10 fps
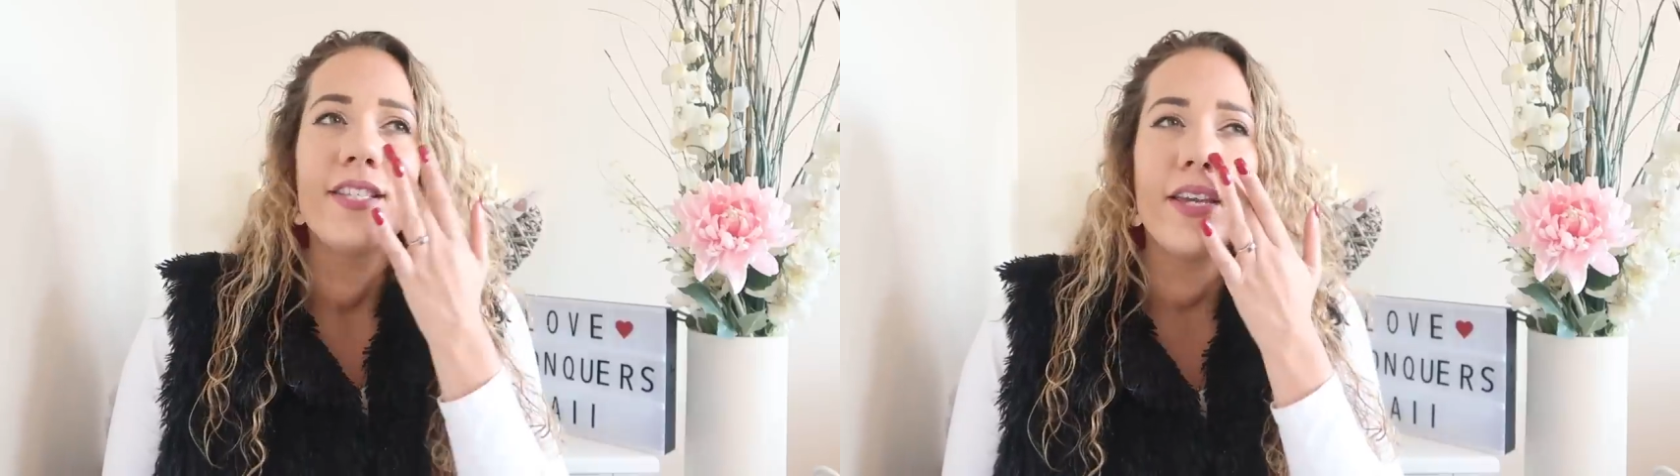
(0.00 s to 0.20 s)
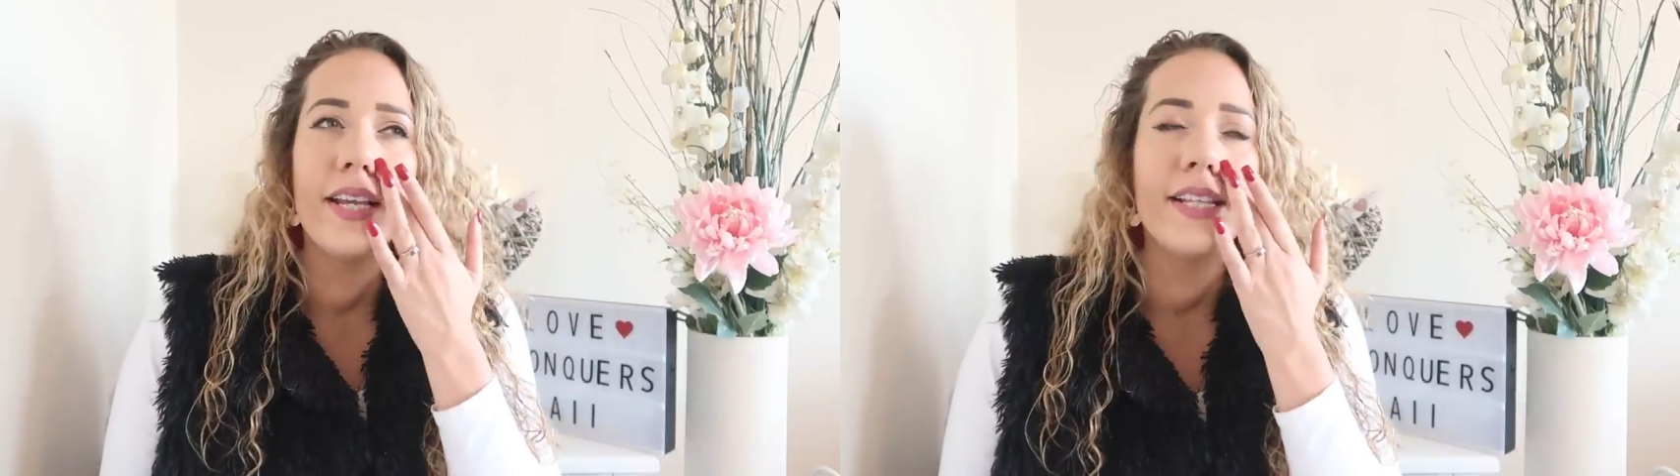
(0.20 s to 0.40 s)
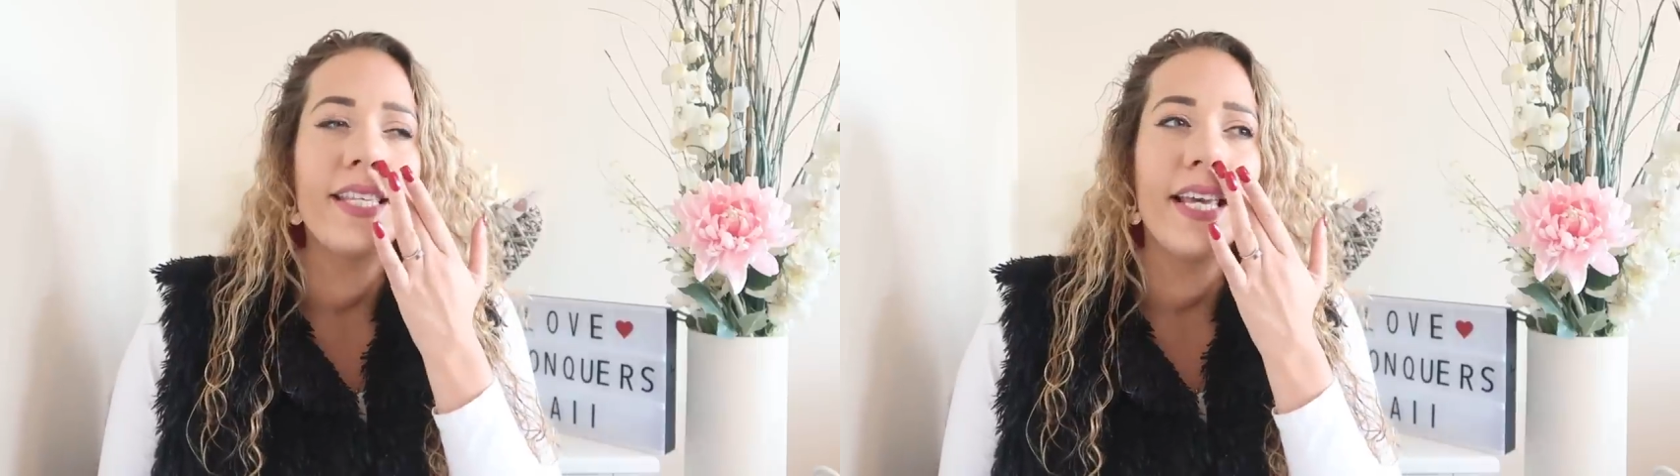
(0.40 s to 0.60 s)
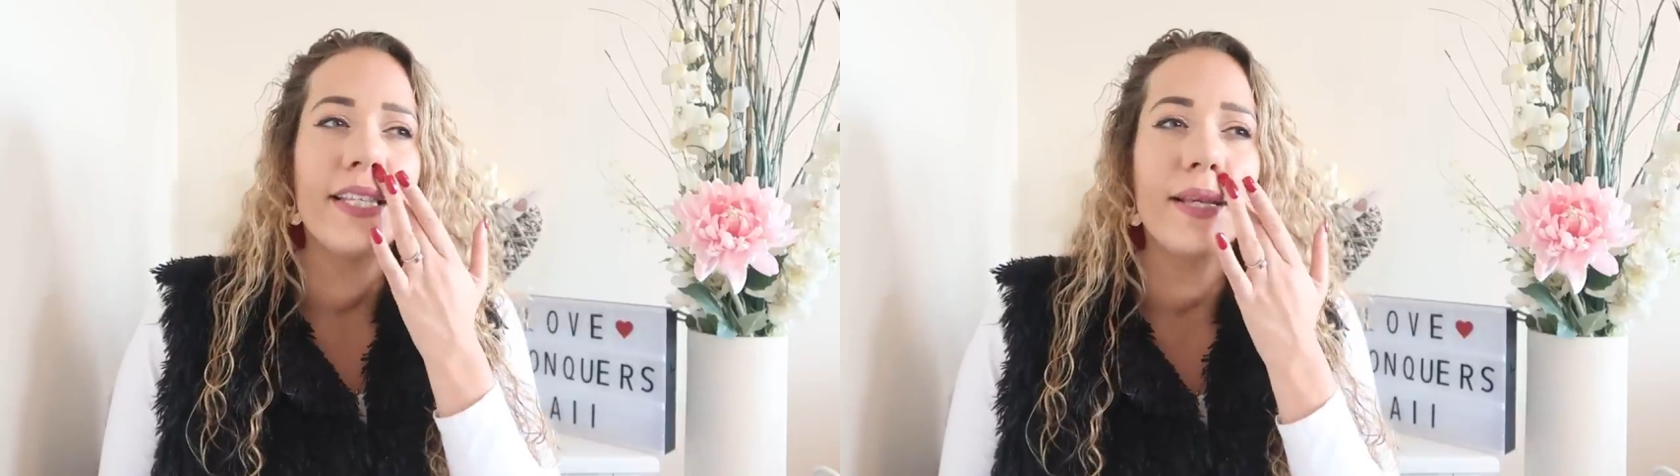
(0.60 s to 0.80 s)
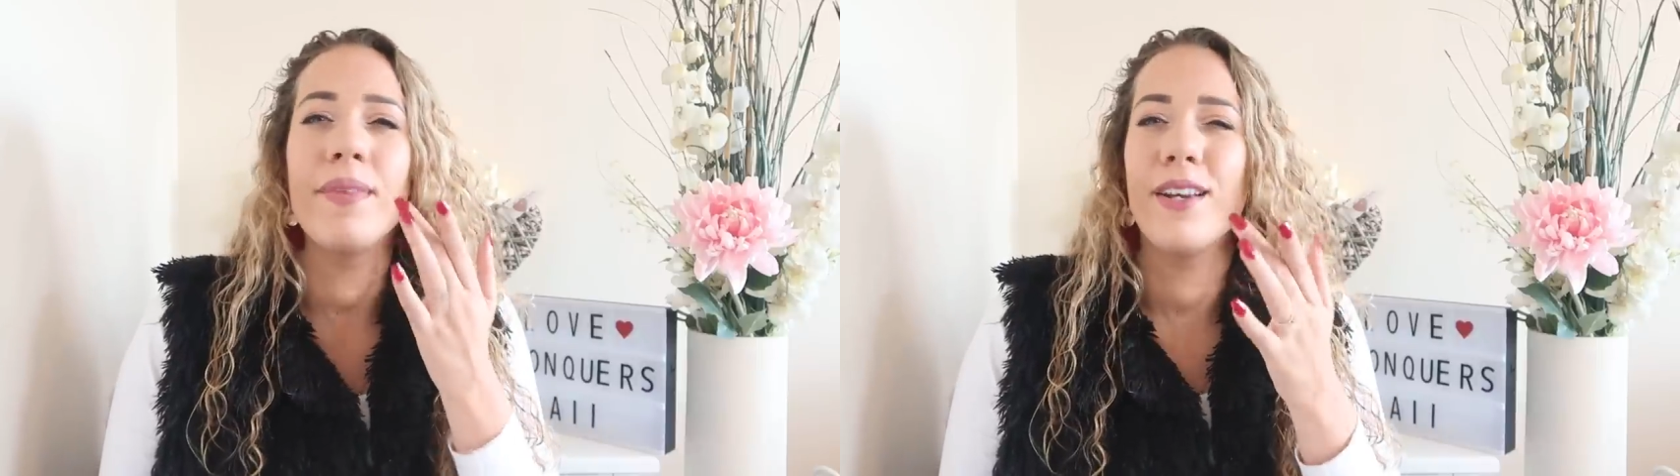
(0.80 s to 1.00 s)
so you can
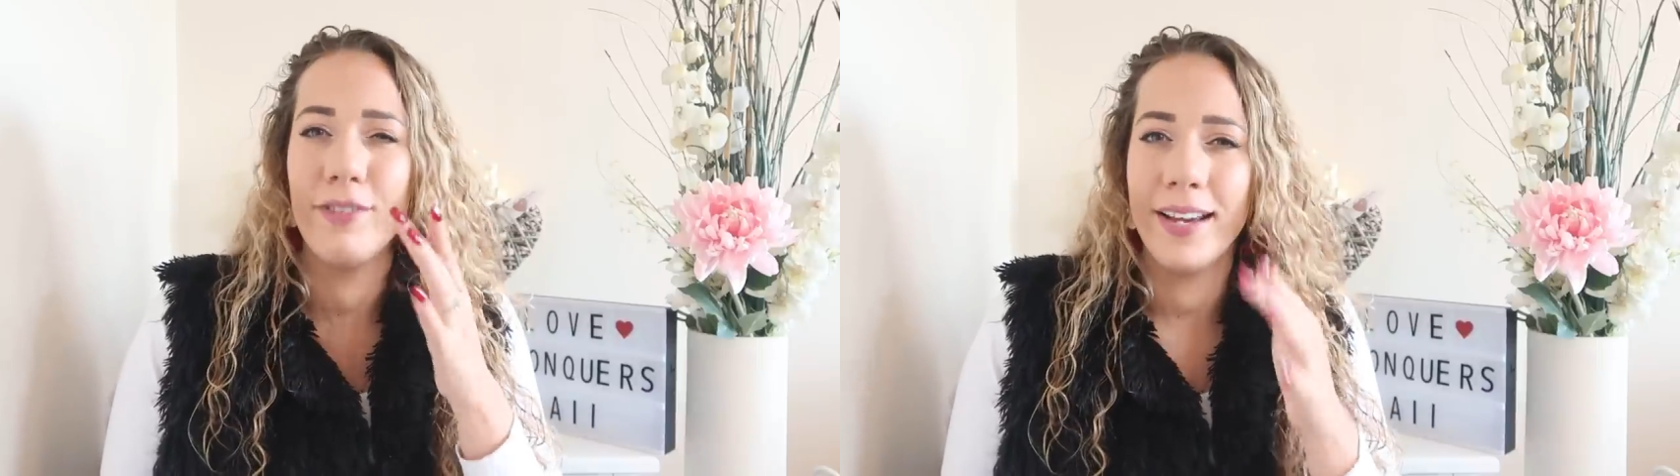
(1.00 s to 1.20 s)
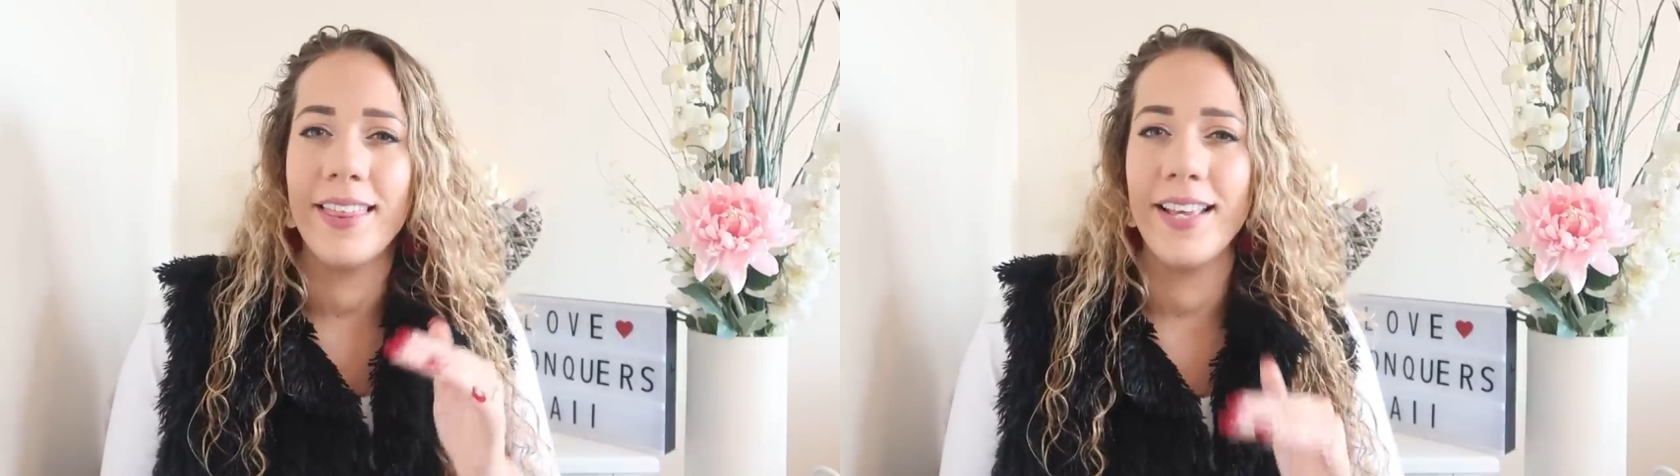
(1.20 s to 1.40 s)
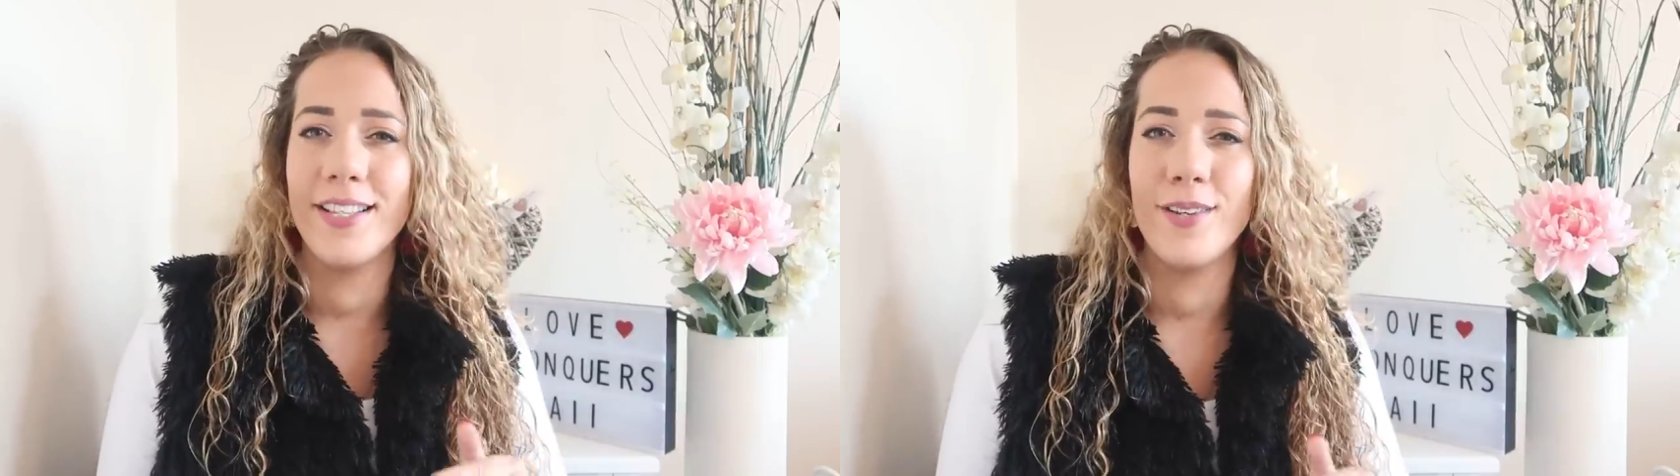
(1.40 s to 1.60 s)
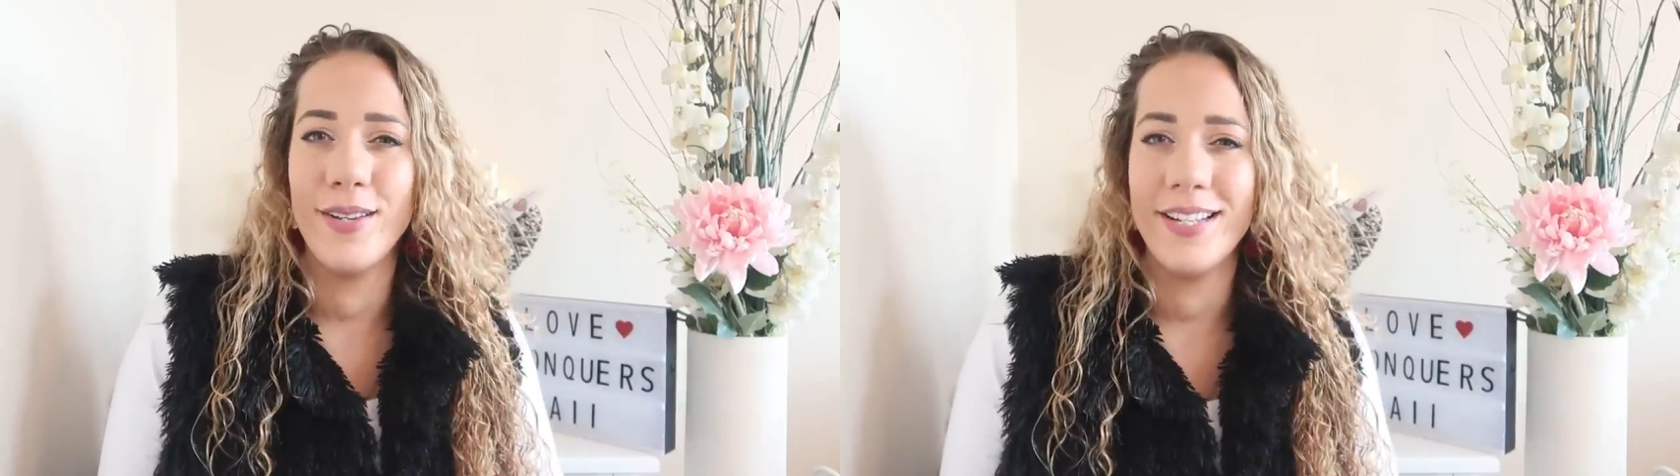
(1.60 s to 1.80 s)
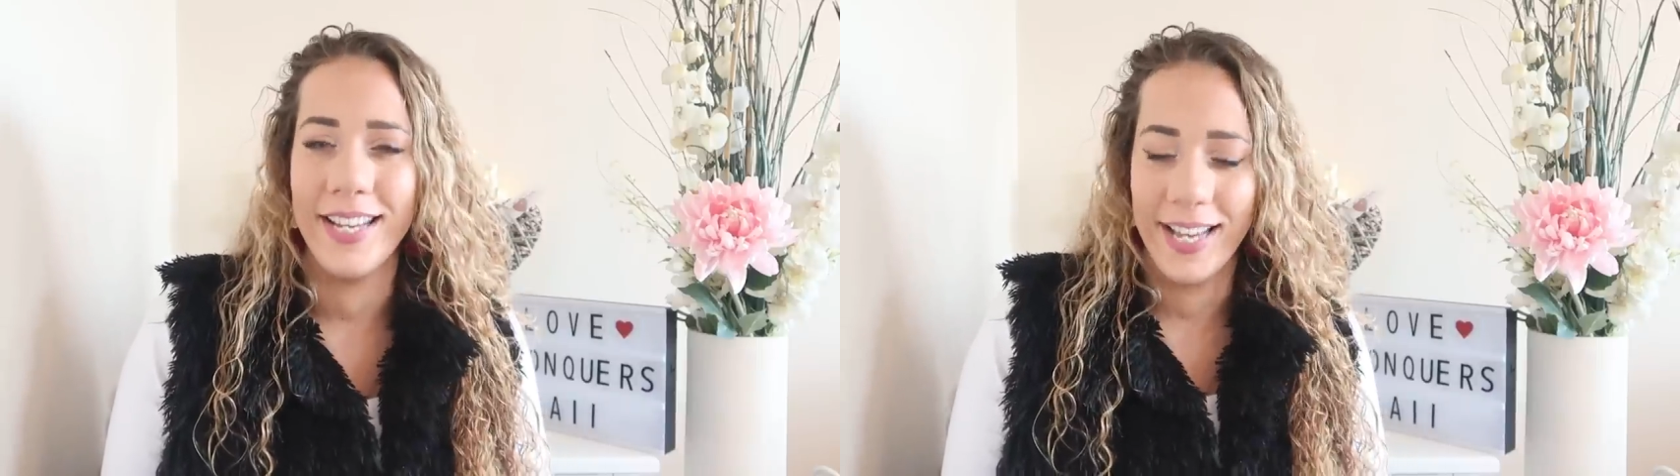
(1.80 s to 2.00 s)
see some of the great things
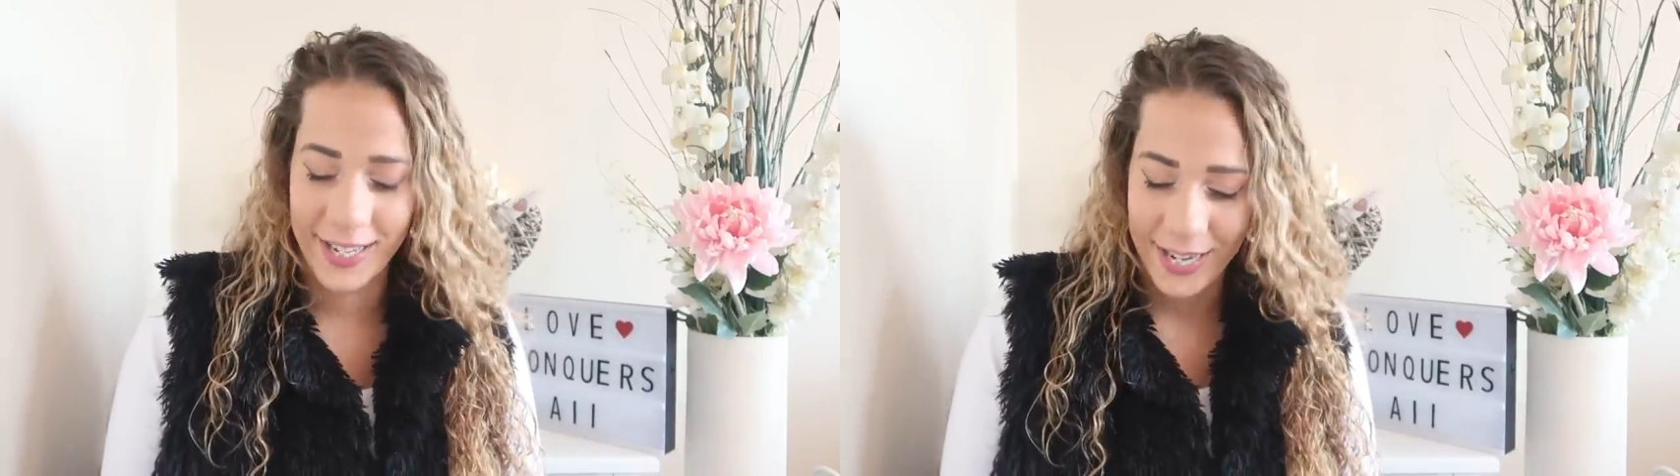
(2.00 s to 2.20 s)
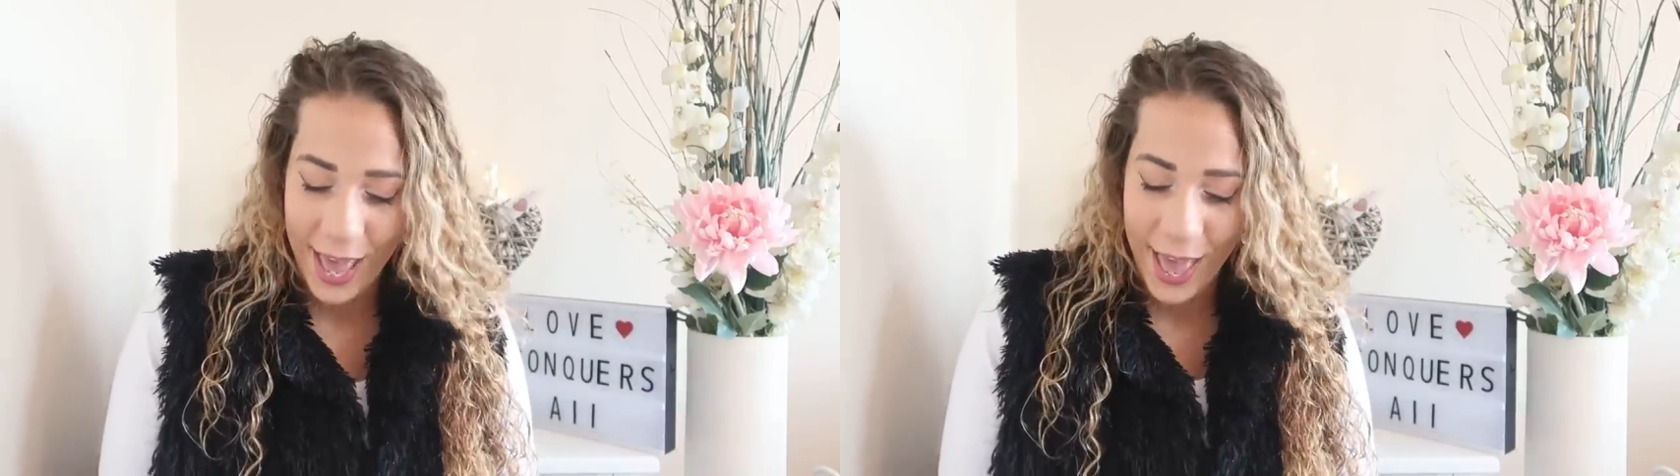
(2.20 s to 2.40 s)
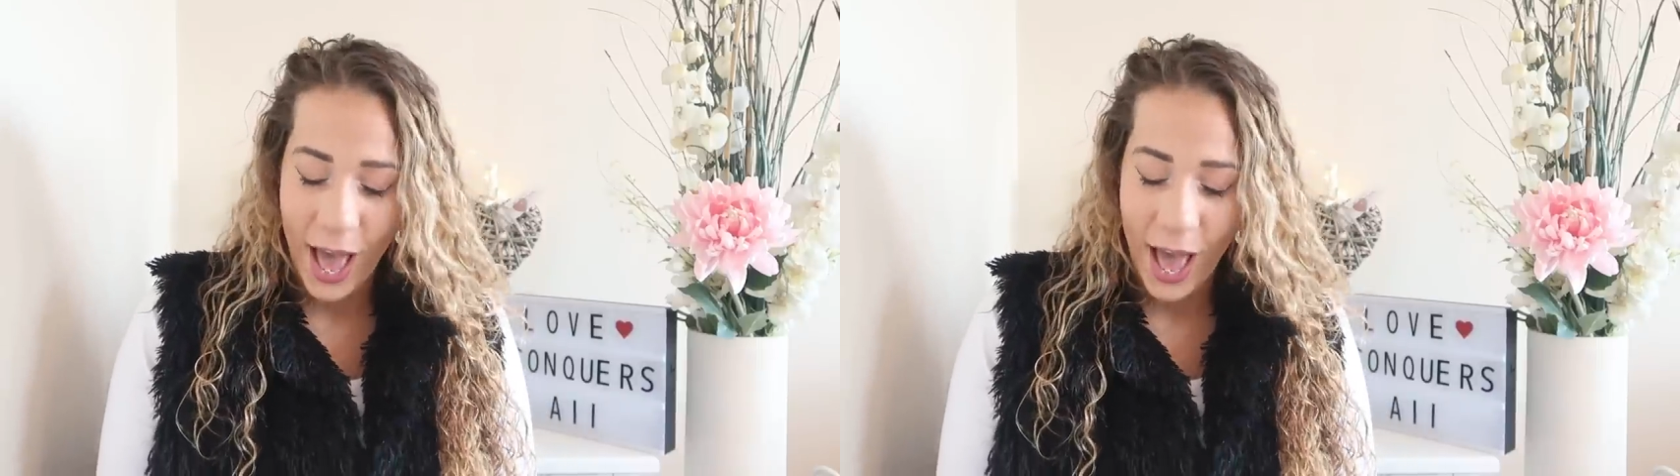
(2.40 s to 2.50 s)
that we did.